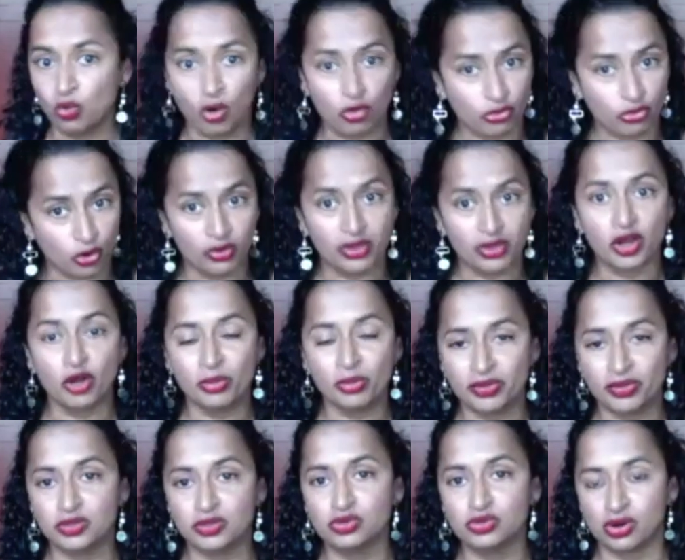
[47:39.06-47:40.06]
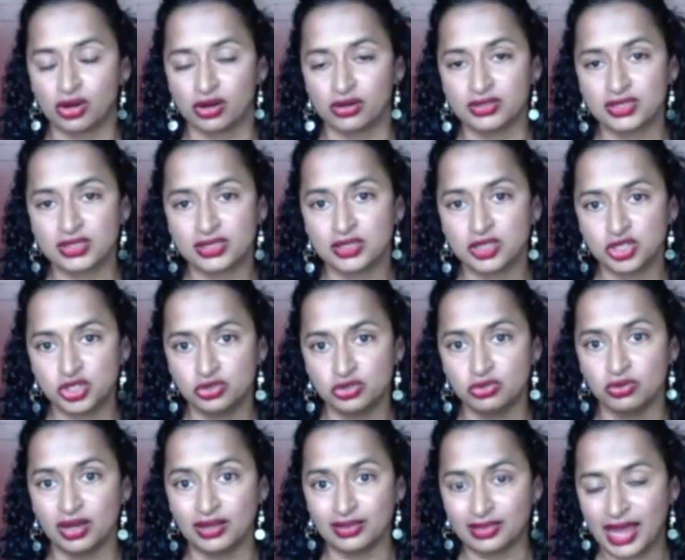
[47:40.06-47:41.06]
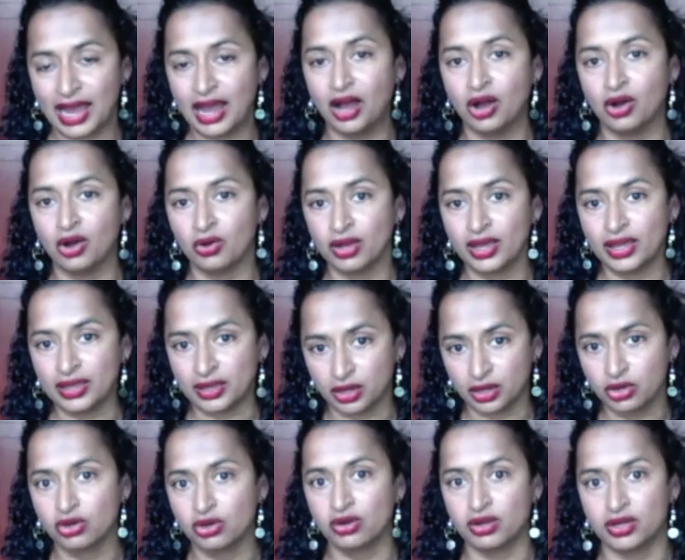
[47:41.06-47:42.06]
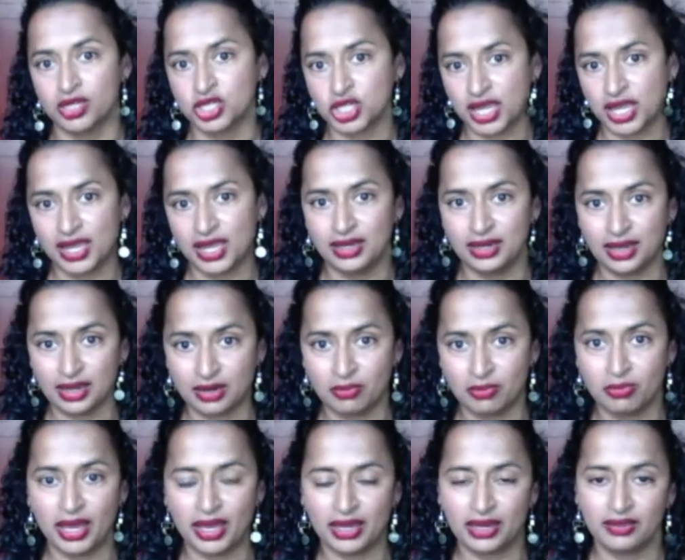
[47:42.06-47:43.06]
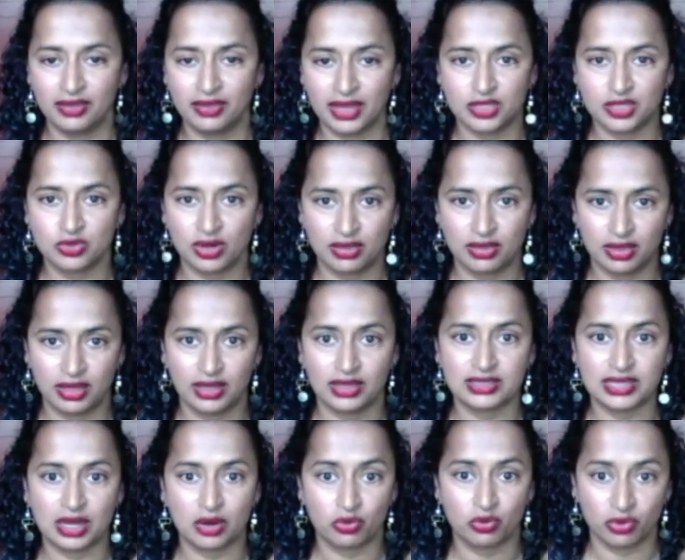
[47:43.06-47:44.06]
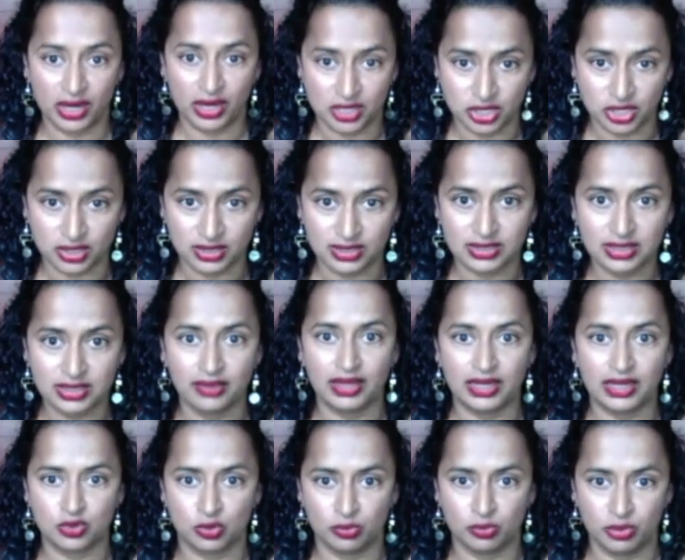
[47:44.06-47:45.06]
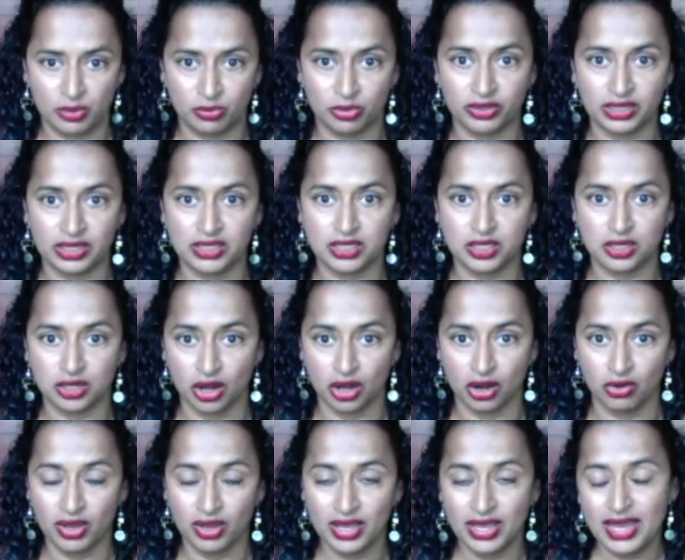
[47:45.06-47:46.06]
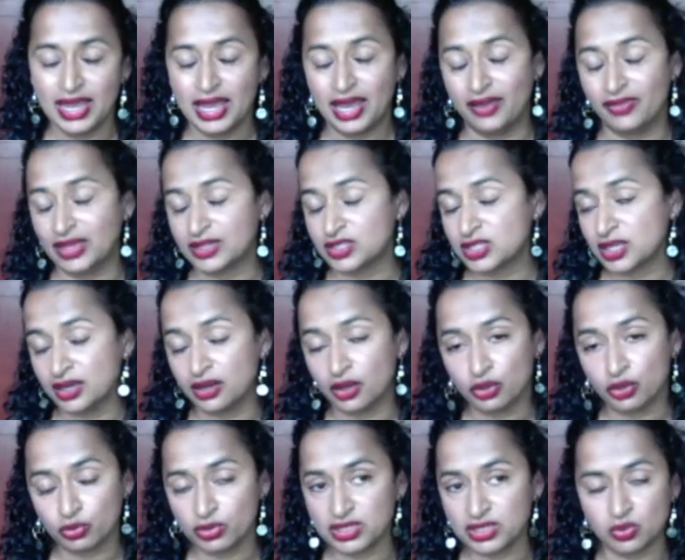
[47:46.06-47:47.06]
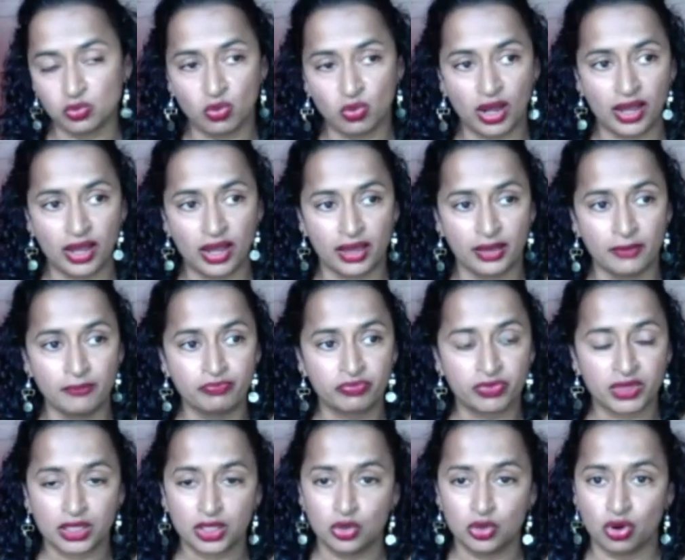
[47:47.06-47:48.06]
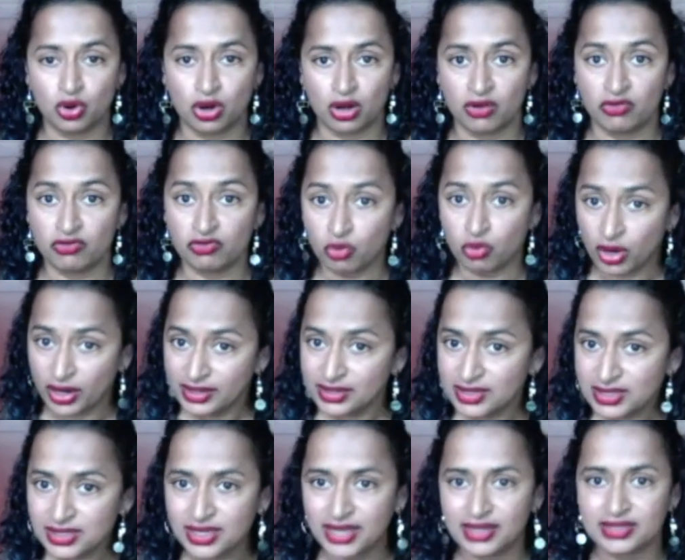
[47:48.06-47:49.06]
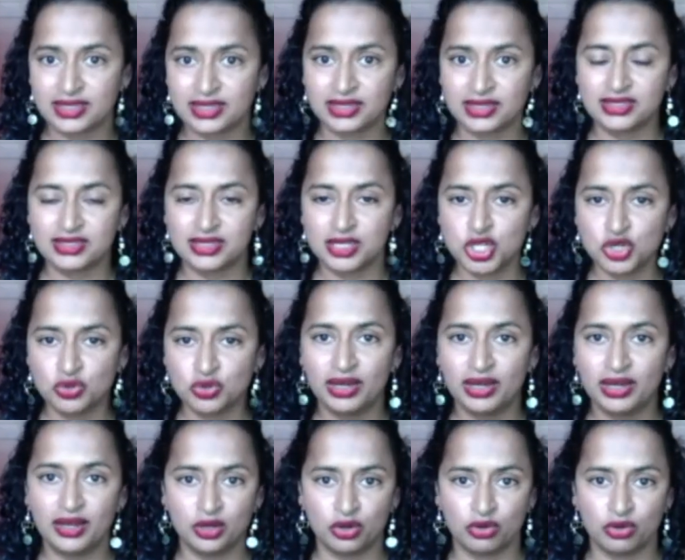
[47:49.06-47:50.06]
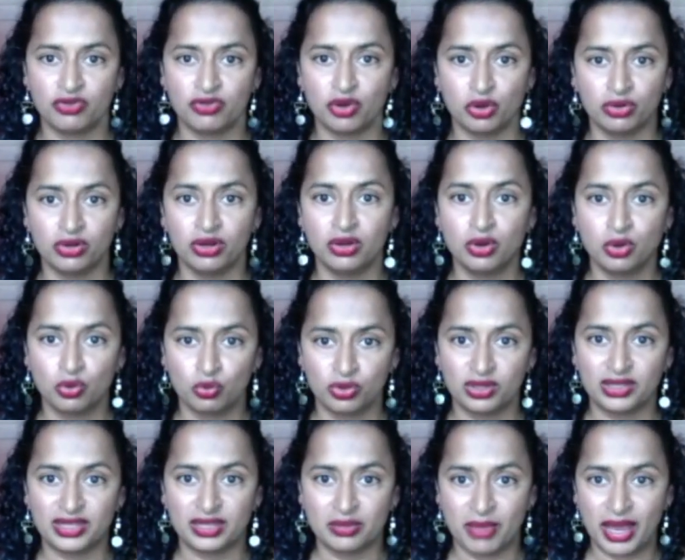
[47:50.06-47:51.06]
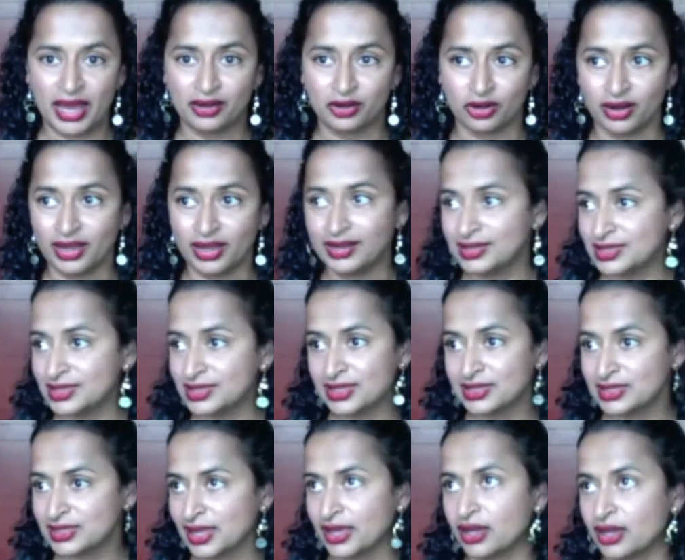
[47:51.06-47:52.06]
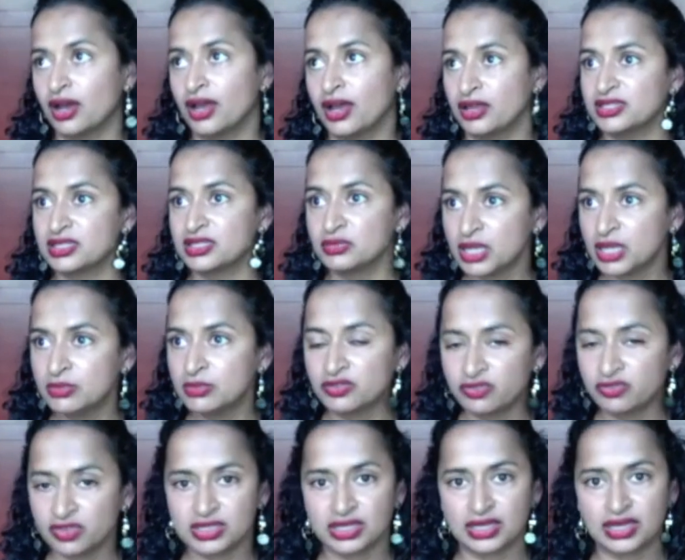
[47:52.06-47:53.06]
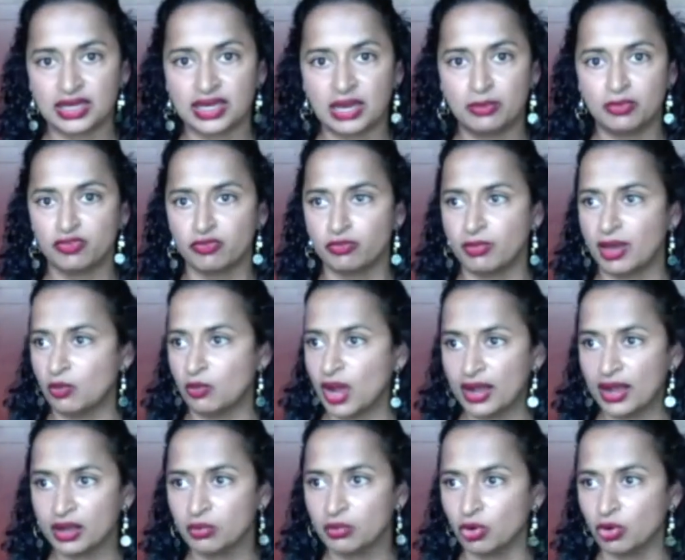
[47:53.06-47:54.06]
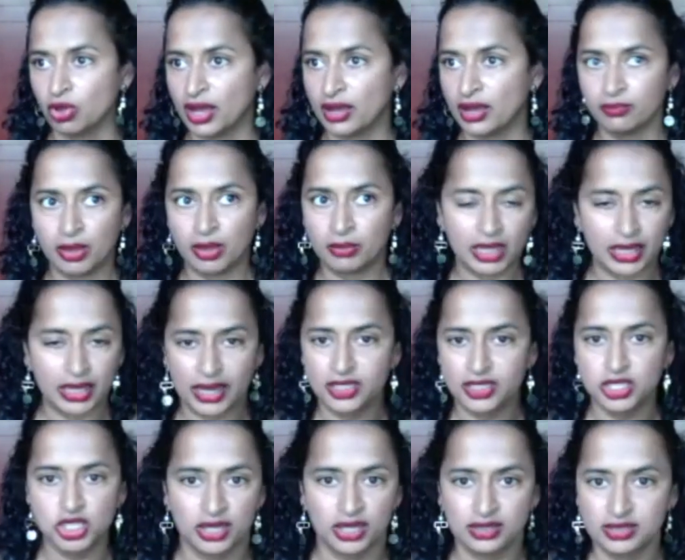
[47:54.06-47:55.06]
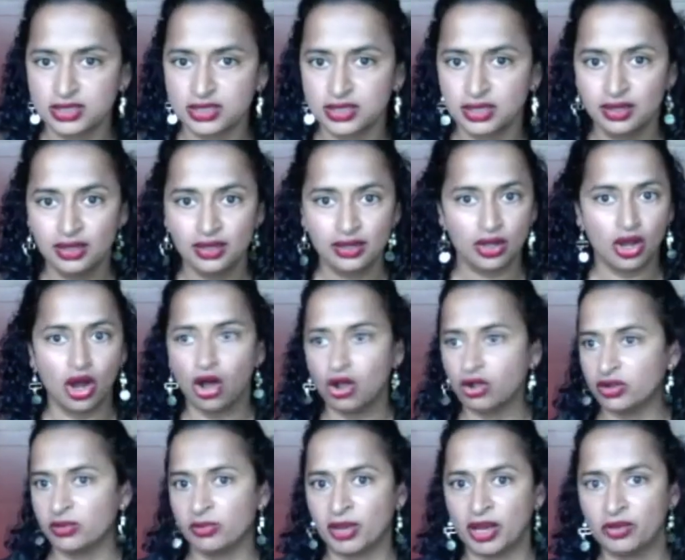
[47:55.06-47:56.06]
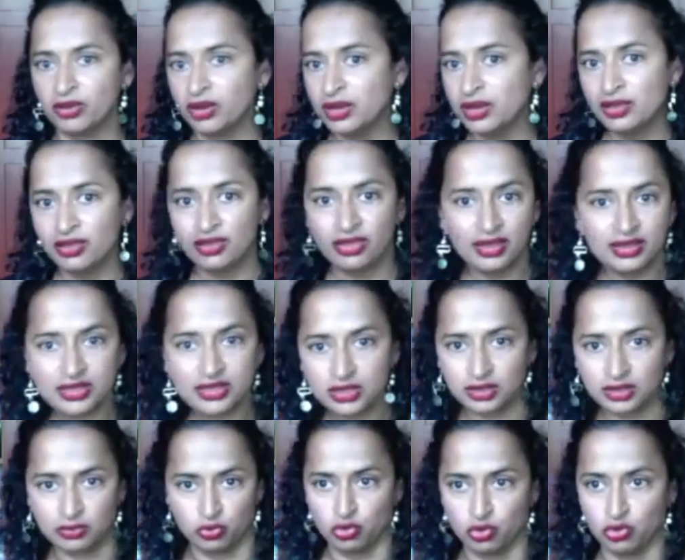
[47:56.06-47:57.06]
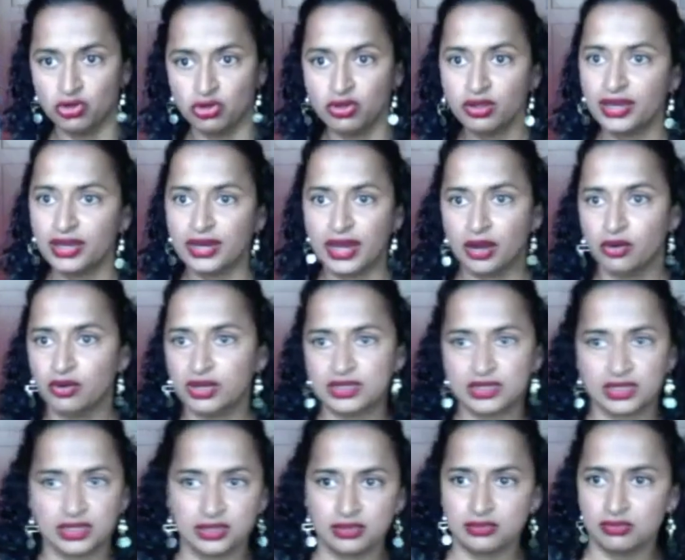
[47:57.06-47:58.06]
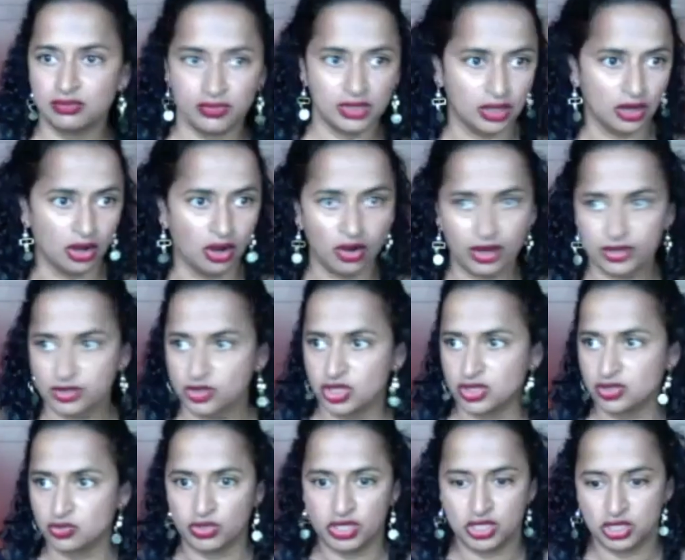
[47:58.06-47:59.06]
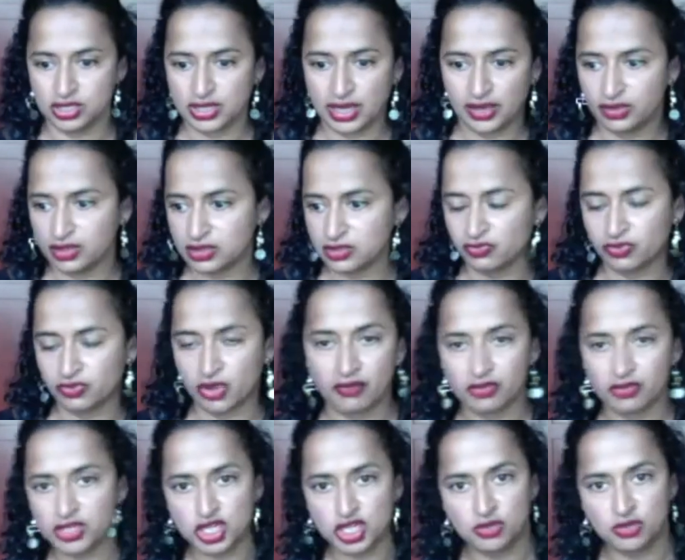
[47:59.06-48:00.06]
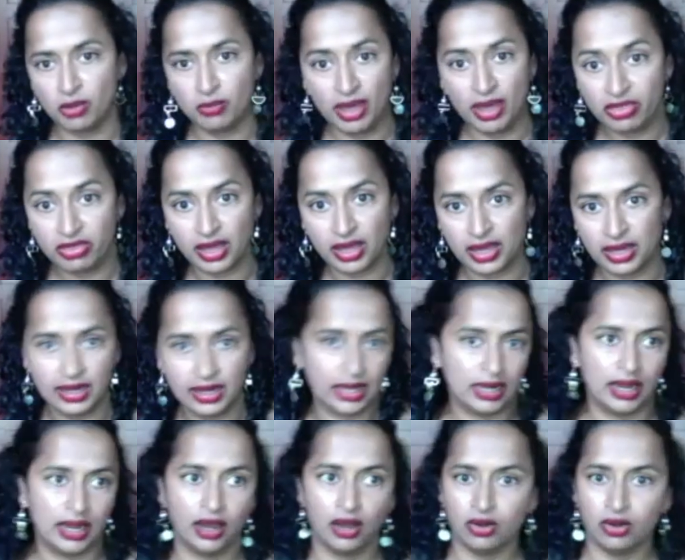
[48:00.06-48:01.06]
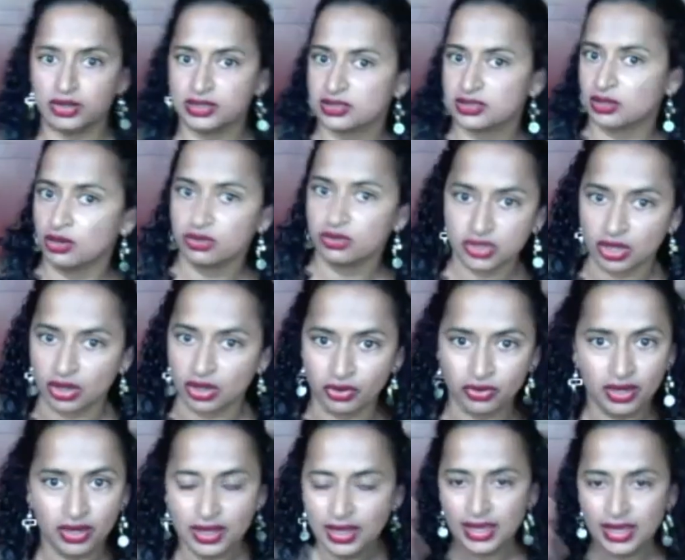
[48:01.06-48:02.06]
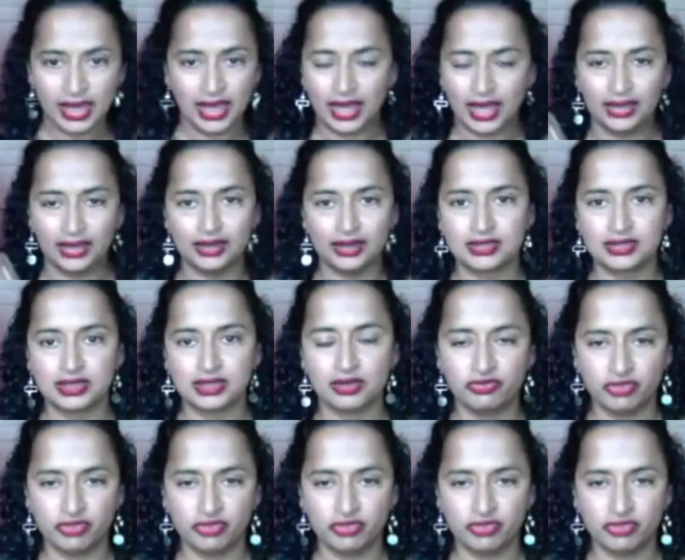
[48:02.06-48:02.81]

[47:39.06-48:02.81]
throwing open the doors to allow, encourage, aid, and abet. And that's what I think is outrageous. And that's what people need to know. And that's another reason why your voice as a constituent and your vote really matter. And it's it's like sometimes it feels like a game of whack-a-mole. I, I'm like I just called about this rule and now it's a you know i just we just had this conversation about methane and now it's ozone and it's it